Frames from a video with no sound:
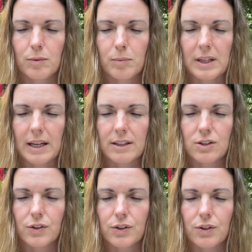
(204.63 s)
Begin
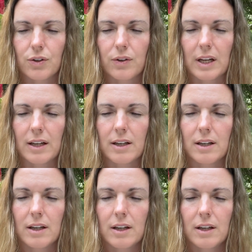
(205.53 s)
to tune in
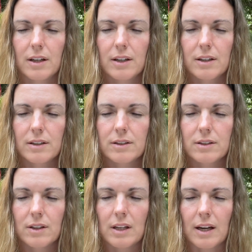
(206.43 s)

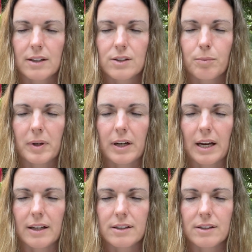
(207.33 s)
to the
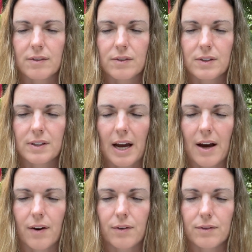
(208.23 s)
experience of
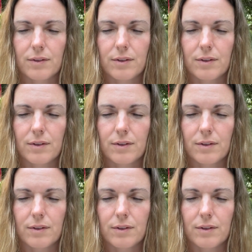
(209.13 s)
sound.